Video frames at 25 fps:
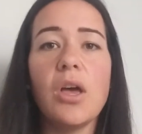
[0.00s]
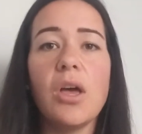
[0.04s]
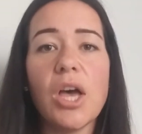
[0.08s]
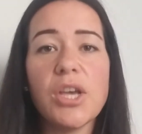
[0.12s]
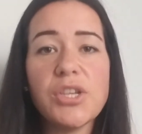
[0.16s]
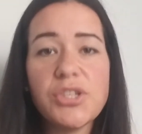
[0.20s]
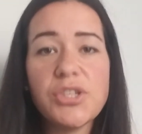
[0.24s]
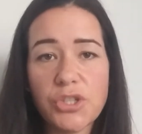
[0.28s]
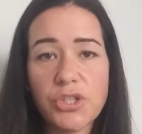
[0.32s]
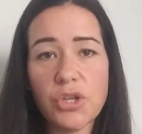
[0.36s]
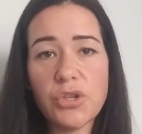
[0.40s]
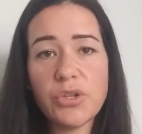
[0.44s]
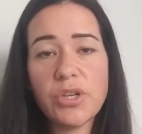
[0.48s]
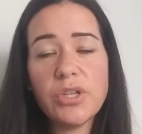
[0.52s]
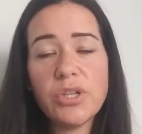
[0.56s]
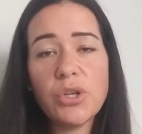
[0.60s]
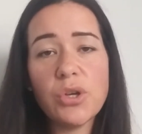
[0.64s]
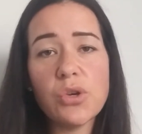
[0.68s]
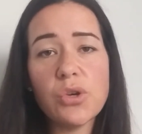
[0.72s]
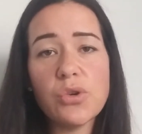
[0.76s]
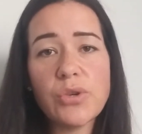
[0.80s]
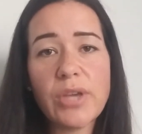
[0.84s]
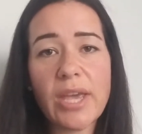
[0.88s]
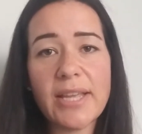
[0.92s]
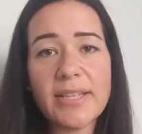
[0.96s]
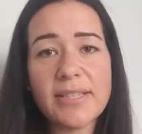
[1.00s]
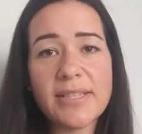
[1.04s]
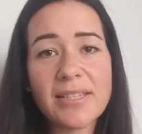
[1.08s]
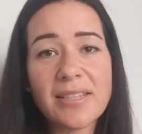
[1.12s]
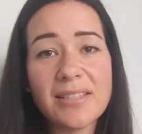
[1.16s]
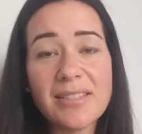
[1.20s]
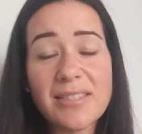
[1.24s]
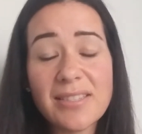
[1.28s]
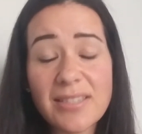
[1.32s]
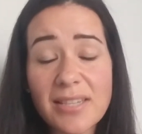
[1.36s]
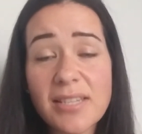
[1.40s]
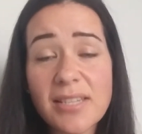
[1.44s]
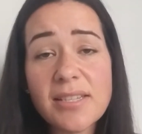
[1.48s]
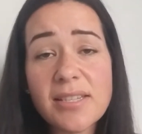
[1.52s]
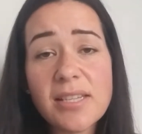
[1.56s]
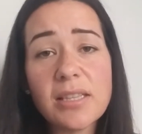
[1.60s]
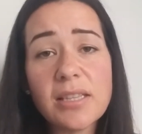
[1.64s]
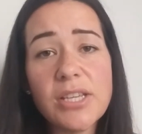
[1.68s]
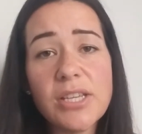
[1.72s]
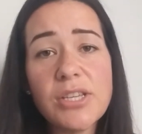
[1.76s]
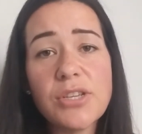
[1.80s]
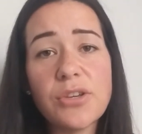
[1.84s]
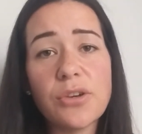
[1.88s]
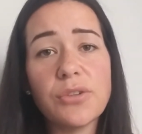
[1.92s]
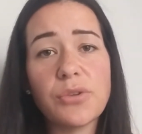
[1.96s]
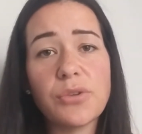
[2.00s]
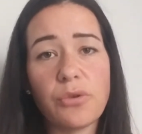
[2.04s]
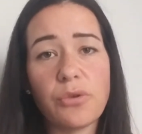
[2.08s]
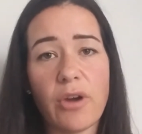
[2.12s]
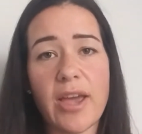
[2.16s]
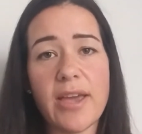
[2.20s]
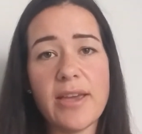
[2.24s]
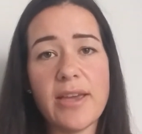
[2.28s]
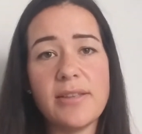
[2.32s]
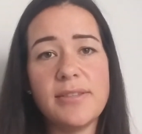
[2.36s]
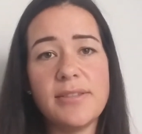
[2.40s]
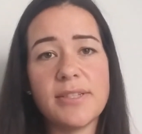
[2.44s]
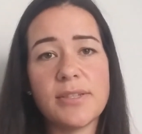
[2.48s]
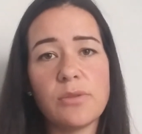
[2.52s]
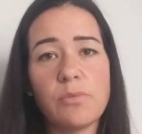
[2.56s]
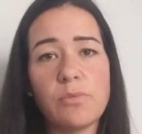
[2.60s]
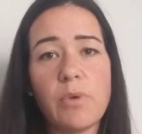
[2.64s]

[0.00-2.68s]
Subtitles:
A student who gets consistently good grades,